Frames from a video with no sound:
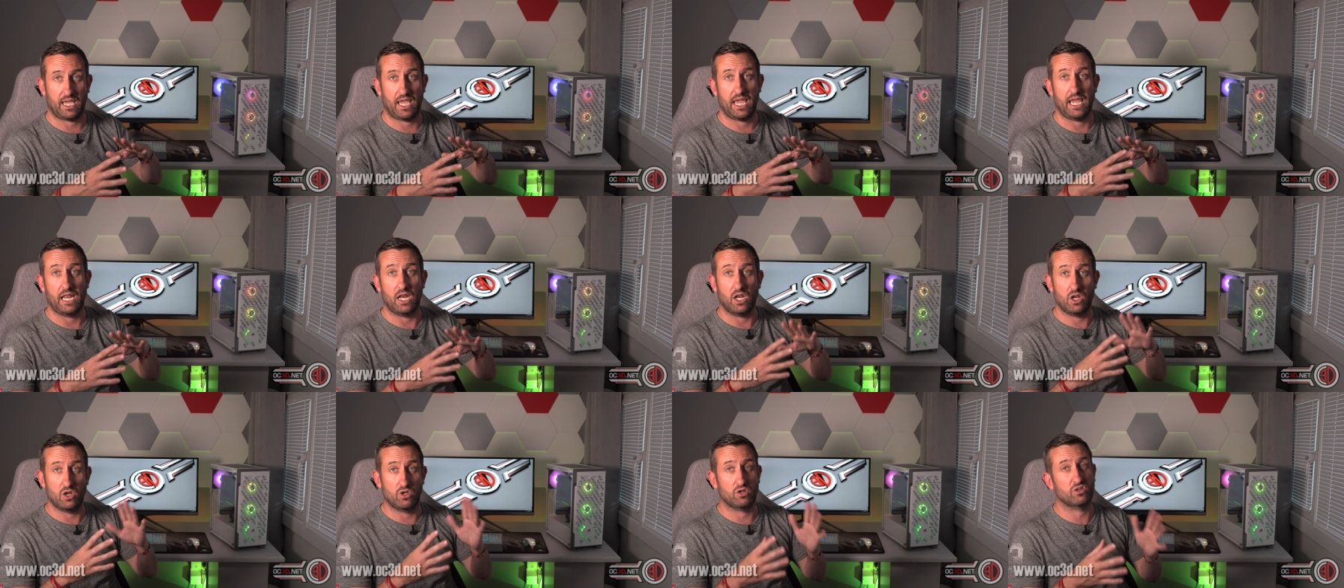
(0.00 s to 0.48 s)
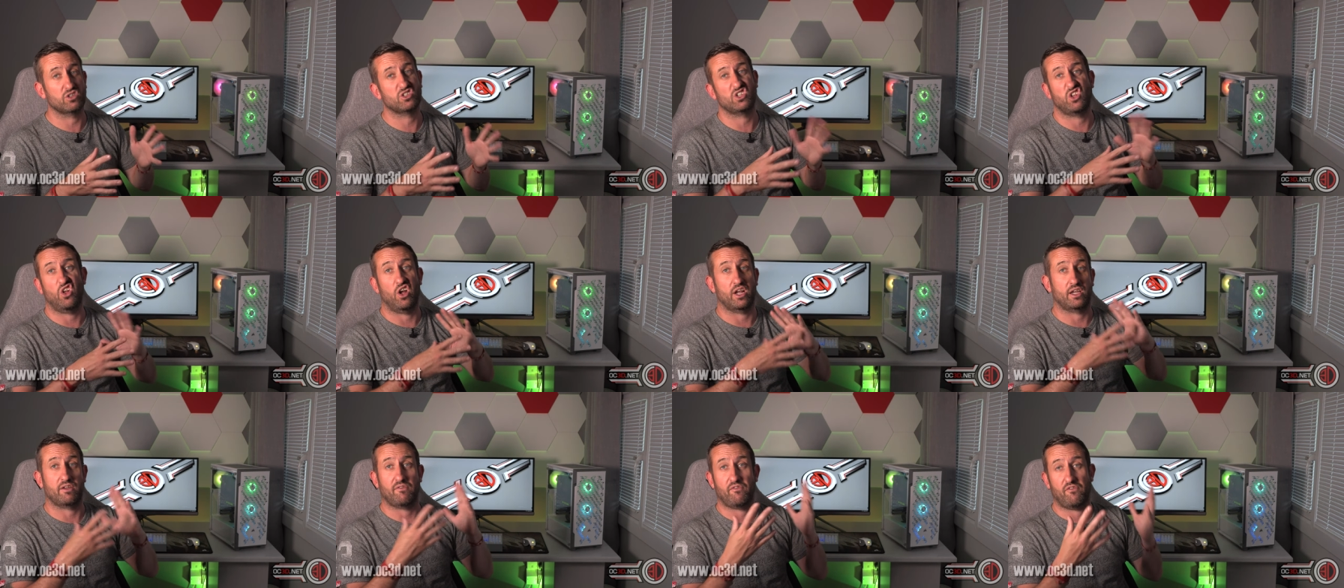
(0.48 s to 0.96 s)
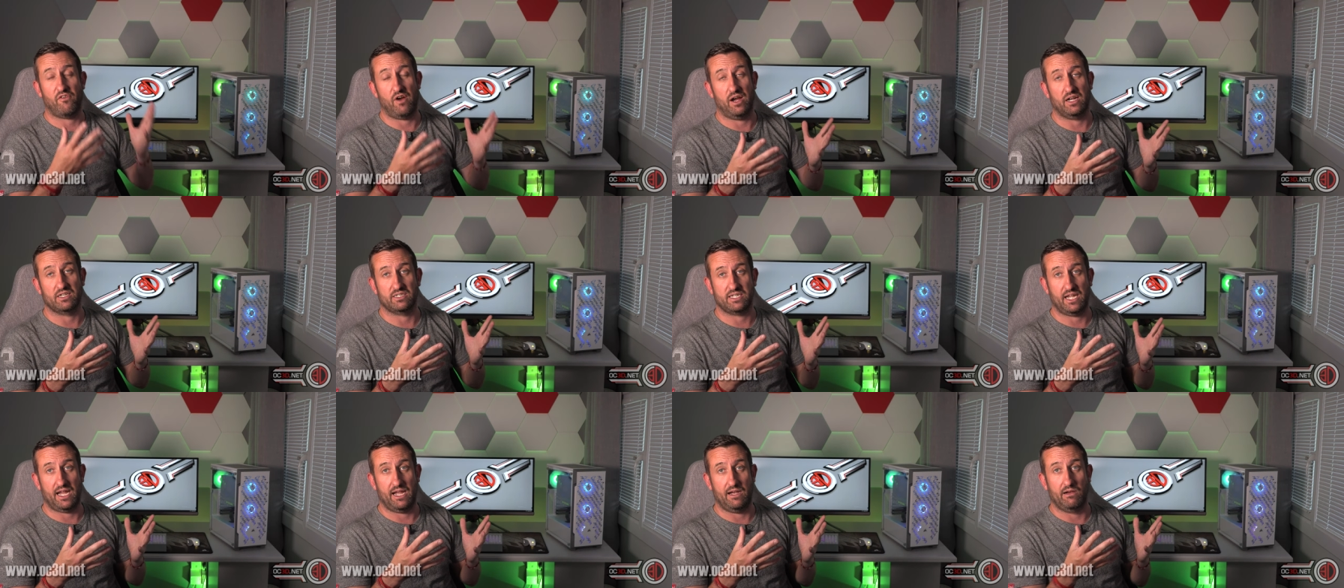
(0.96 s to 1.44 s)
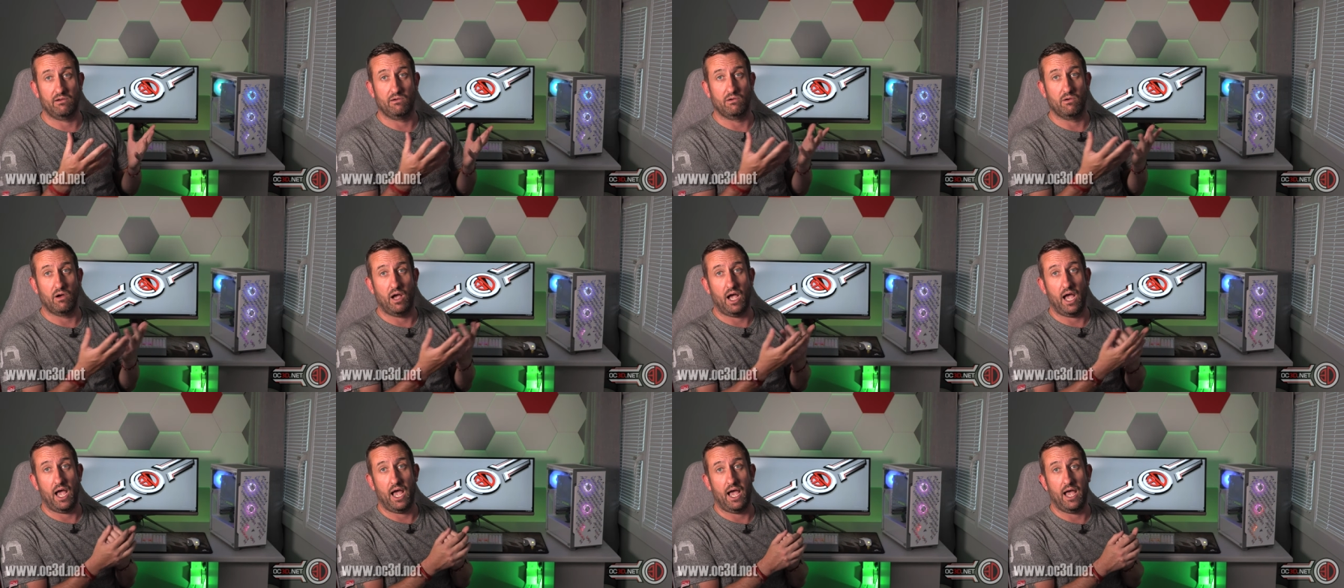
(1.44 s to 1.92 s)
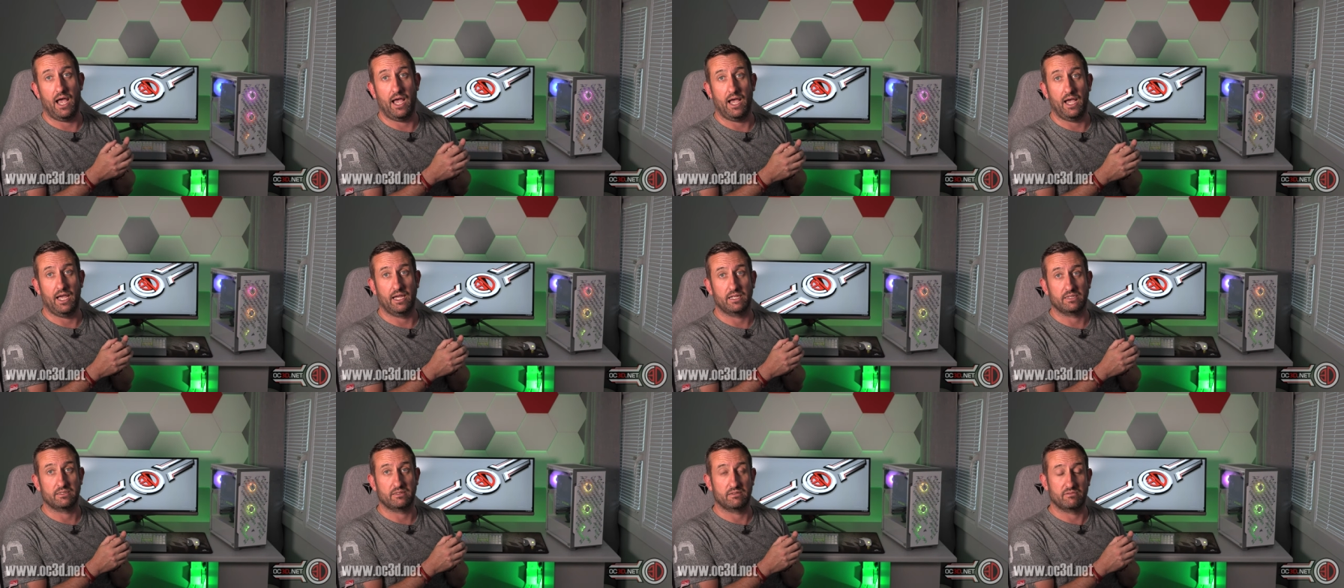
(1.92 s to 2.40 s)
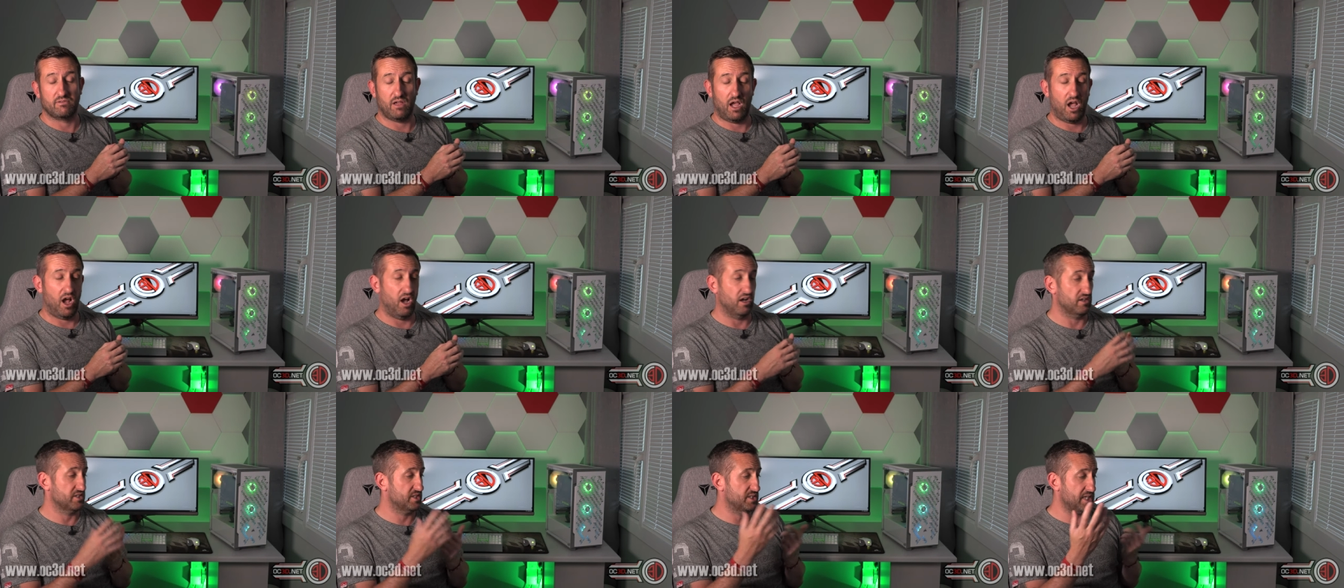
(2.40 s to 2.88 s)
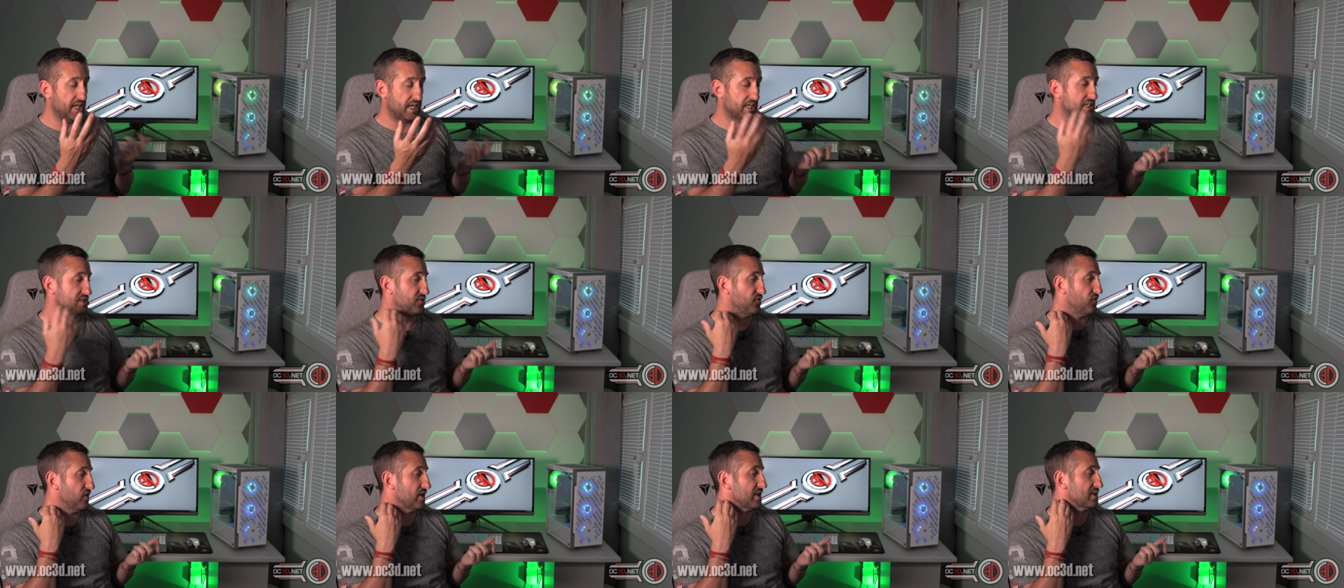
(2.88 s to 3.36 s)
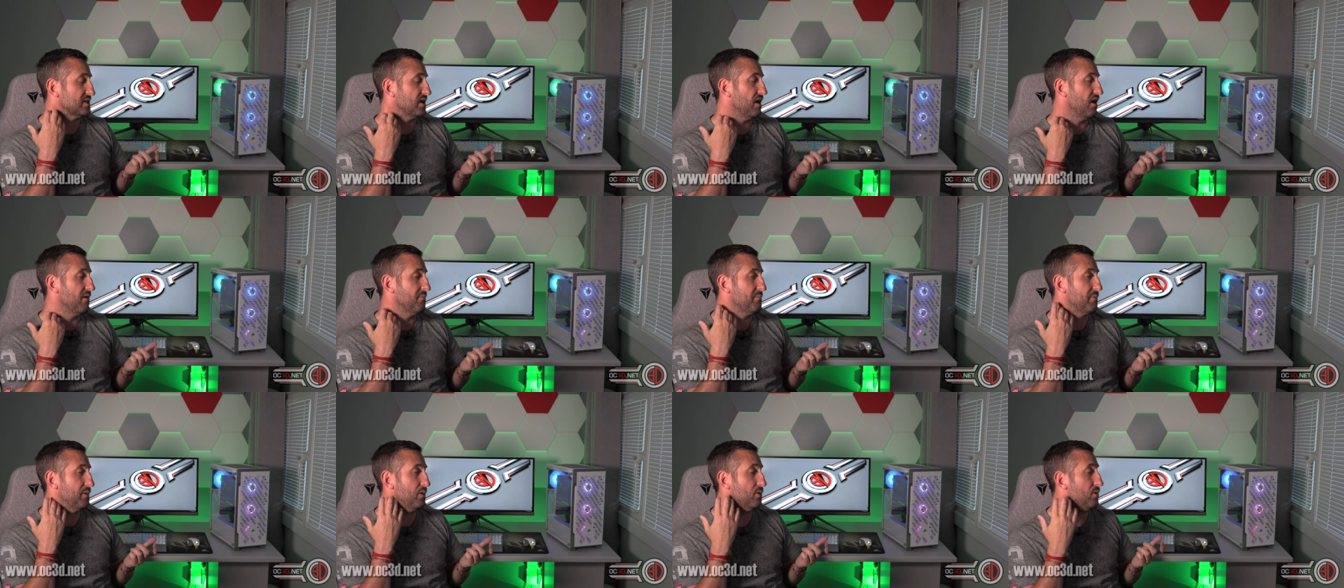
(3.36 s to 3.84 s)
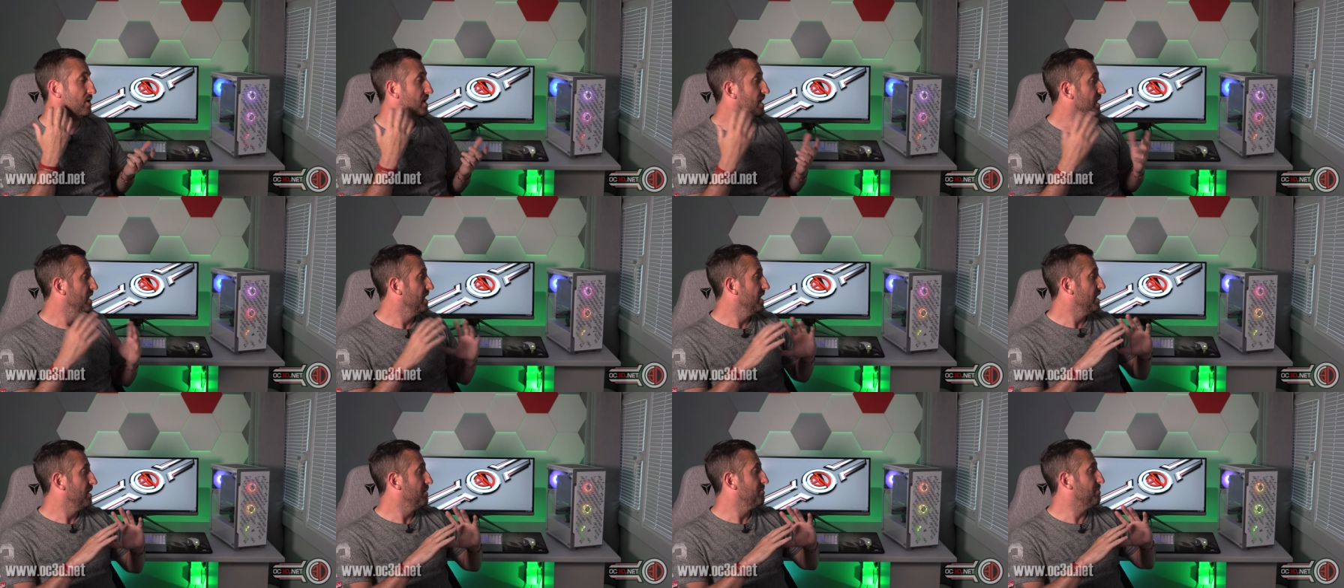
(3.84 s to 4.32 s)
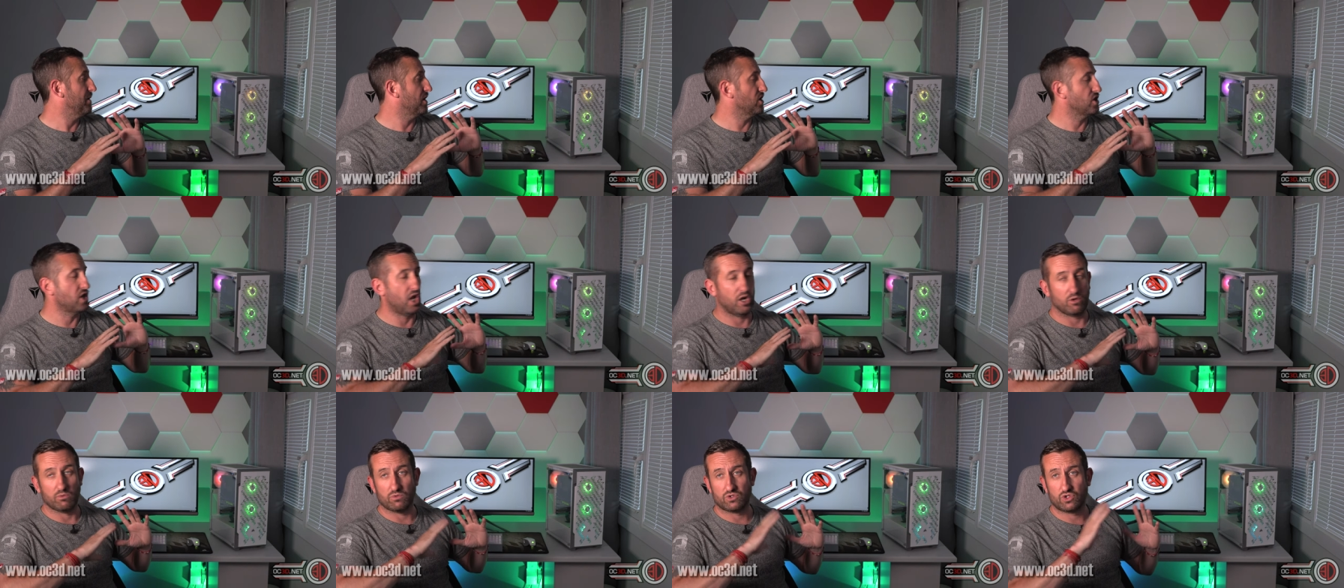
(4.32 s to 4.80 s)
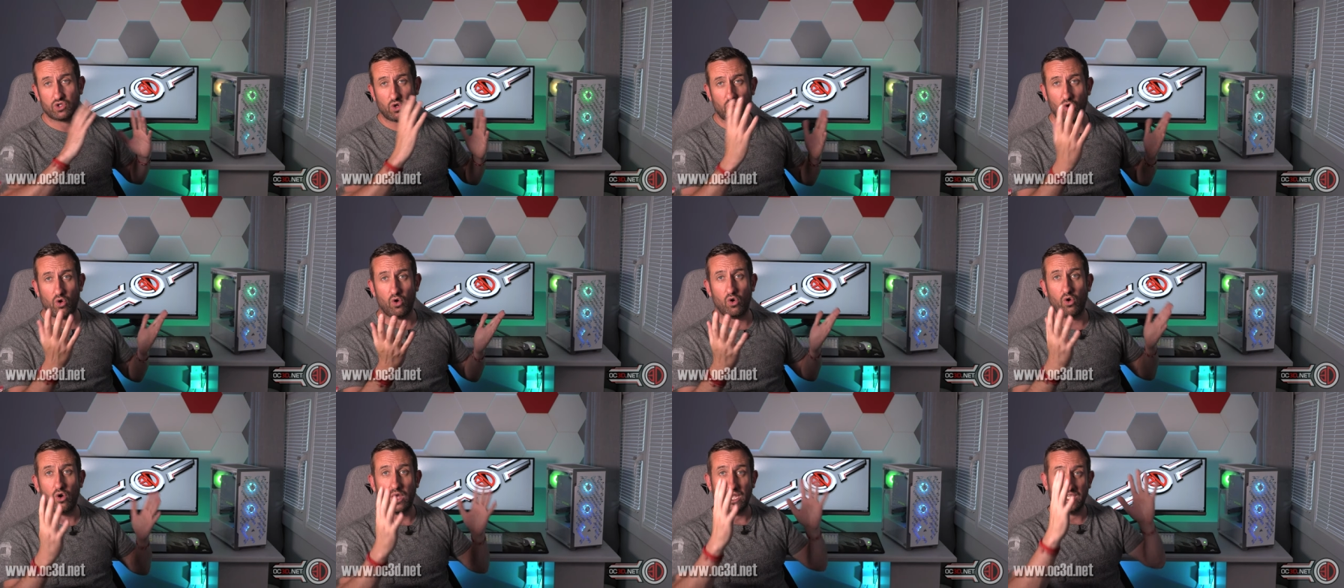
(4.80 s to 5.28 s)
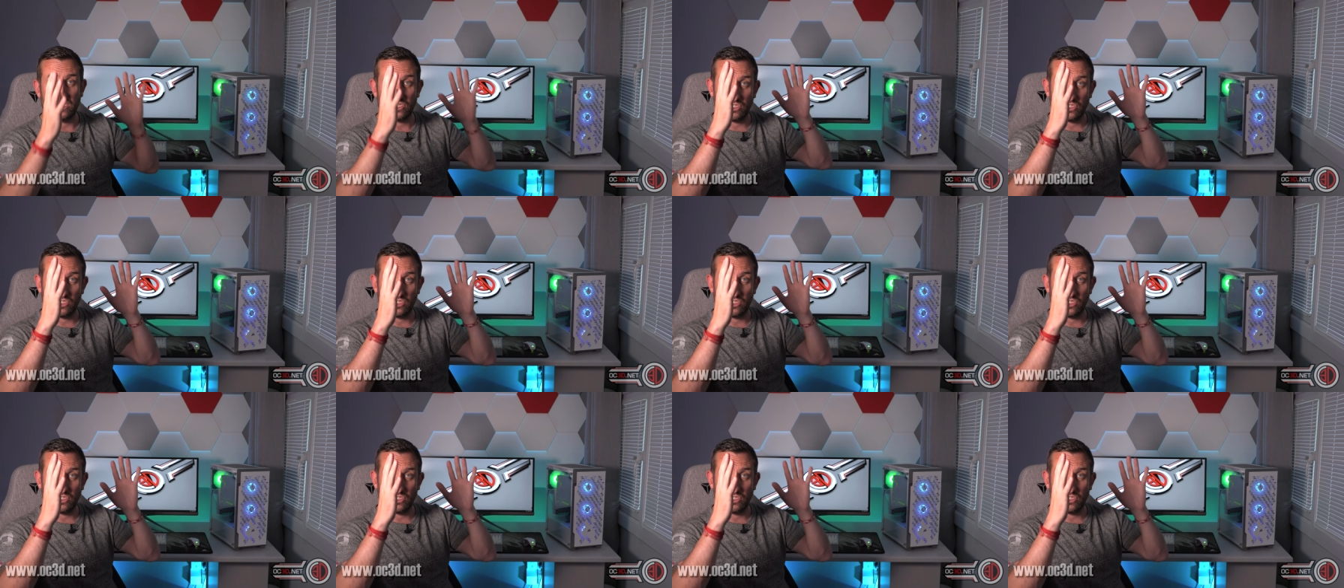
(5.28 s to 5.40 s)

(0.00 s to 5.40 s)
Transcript: It looks like a Fractal R6, for example, but no door.